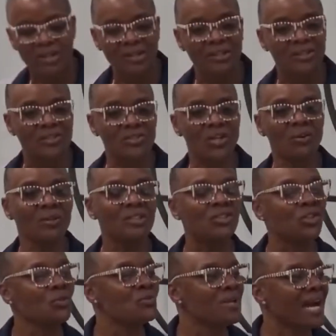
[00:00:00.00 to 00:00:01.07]
so that
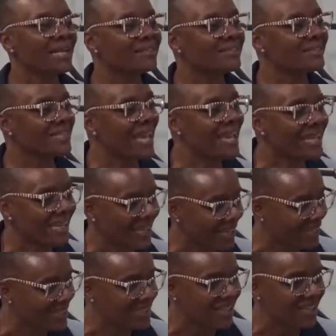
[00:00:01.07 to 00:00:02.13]
you're not singing,